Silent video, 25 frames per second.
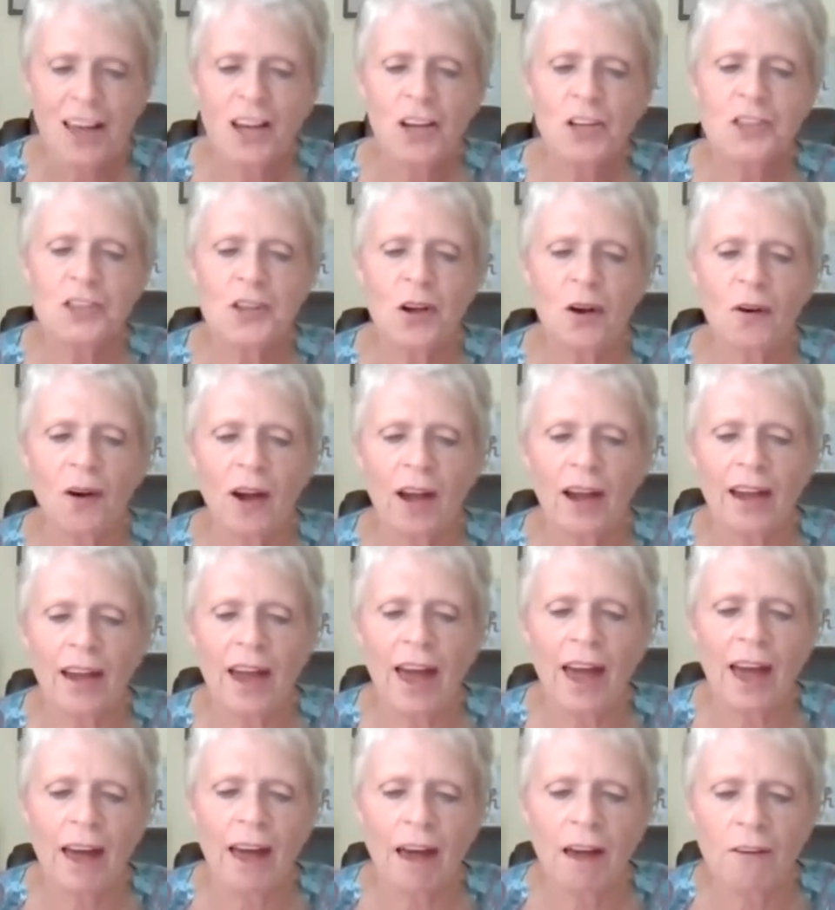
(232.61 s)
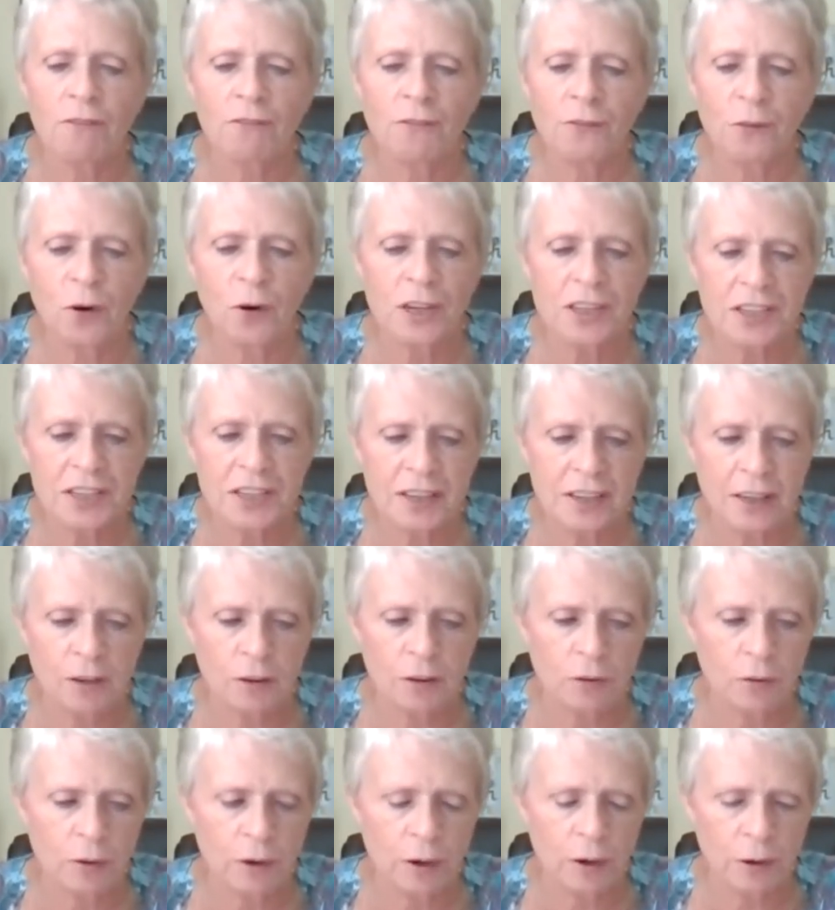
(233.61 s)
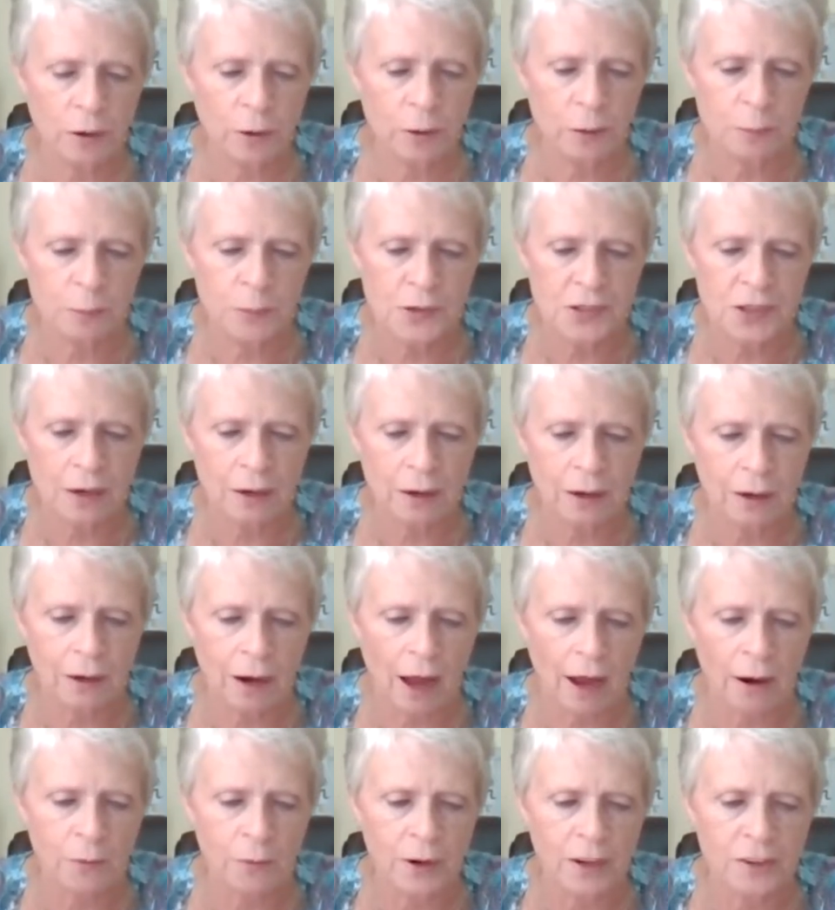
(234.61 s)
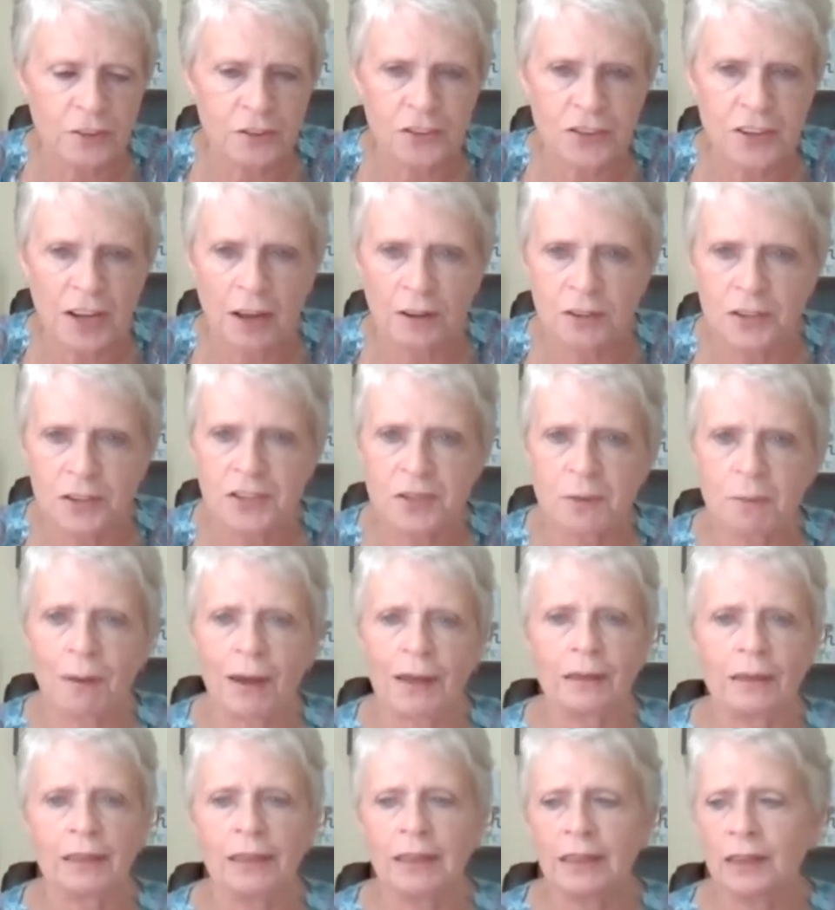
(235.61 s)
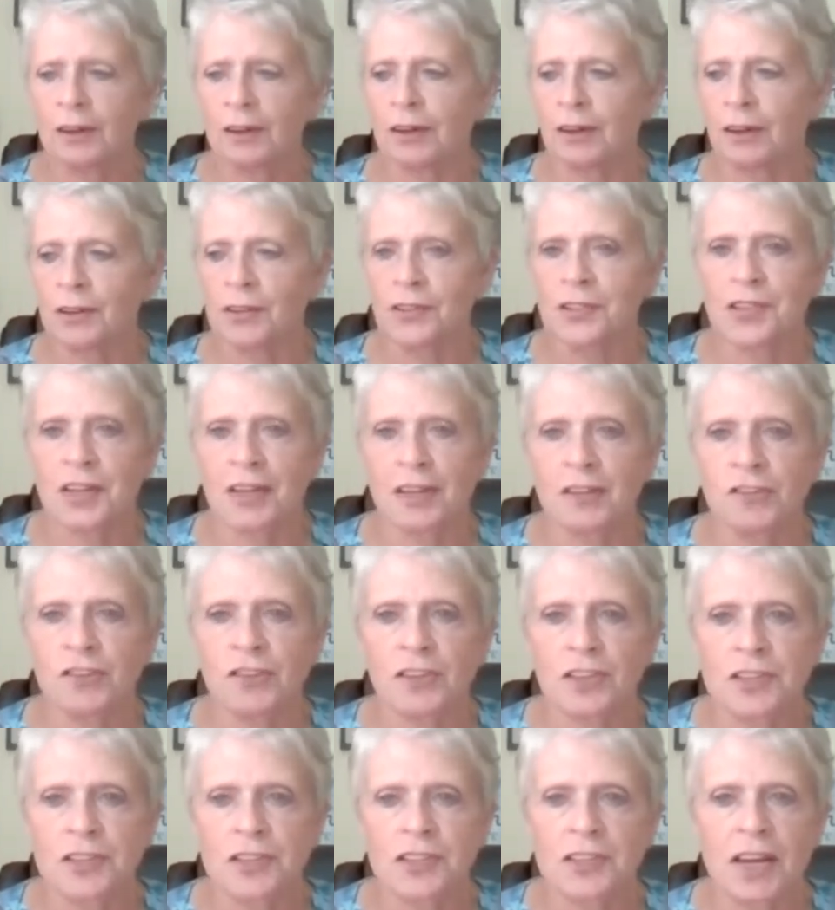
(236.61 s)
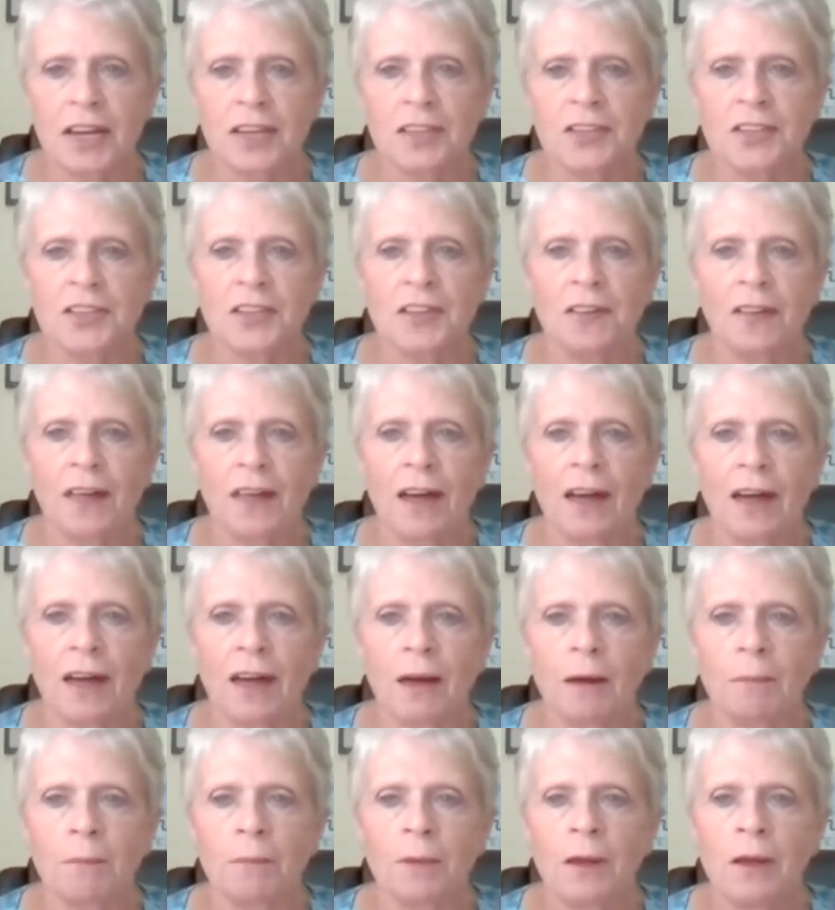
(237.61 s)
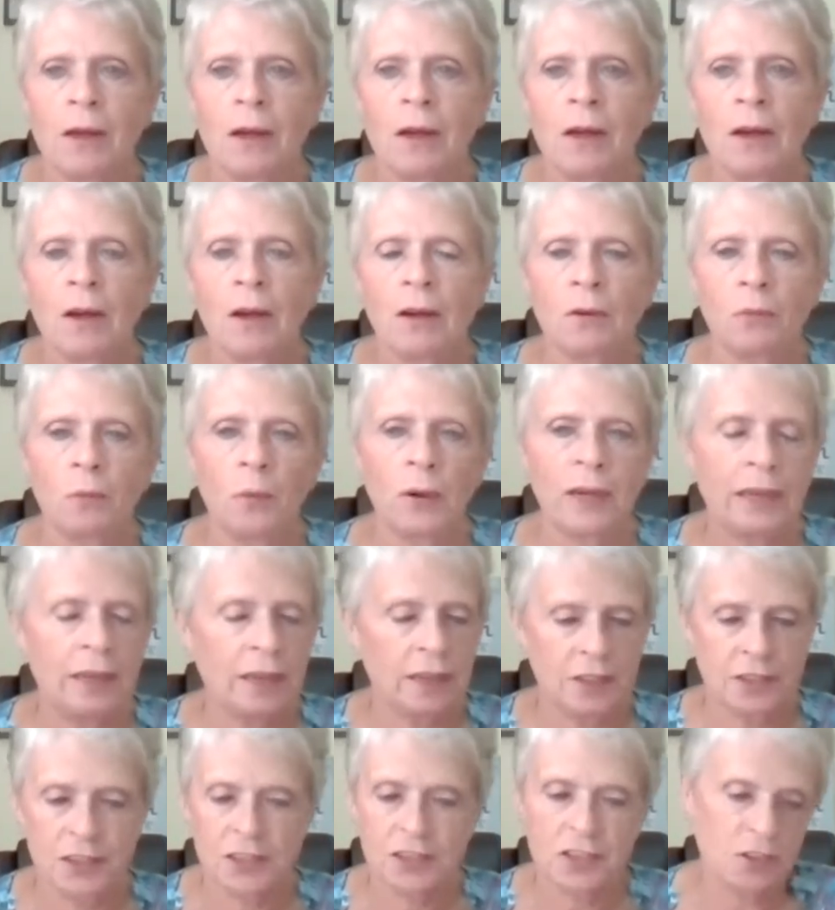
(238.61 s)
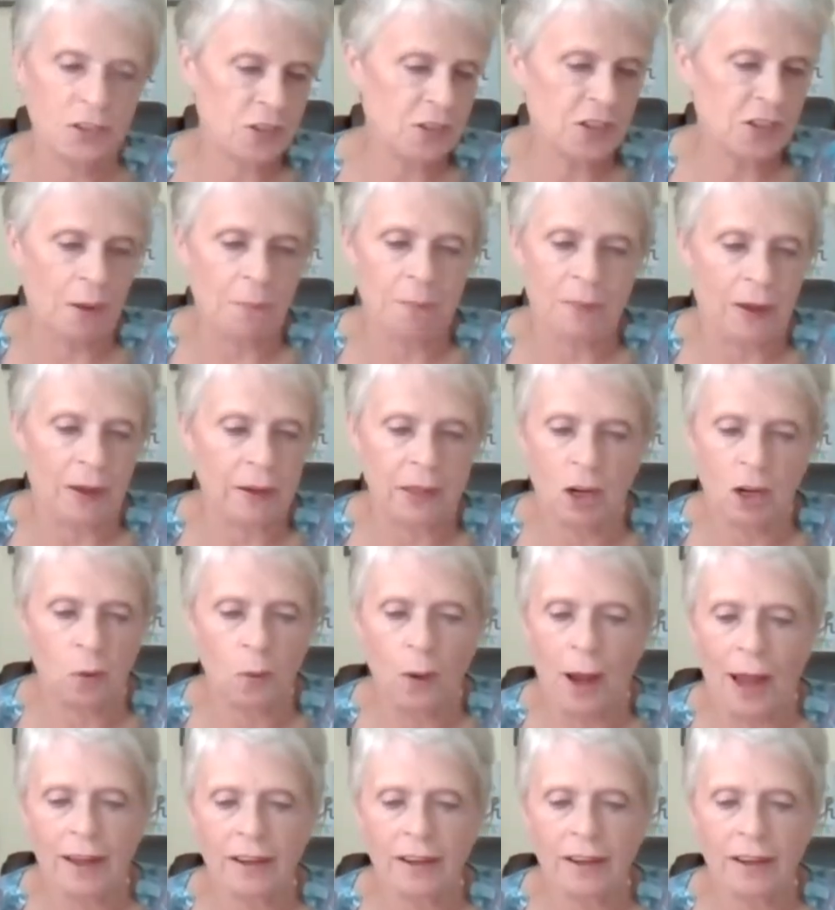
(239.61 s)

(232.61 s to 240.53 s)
So I have 14 groups, and I reached out to my leaders and just said to them, we need to do something. I